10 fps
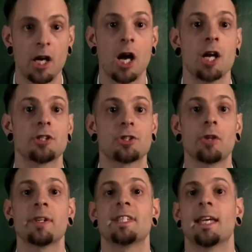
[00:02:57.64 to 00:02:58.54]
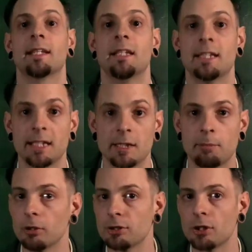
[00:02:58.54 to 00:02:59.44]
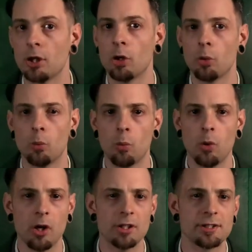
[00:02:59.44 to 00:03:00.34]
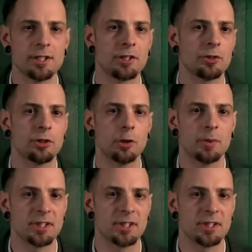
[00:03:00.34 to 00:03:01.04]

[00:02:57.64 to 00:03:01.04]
A sorry tale indeed, but what has this got to do with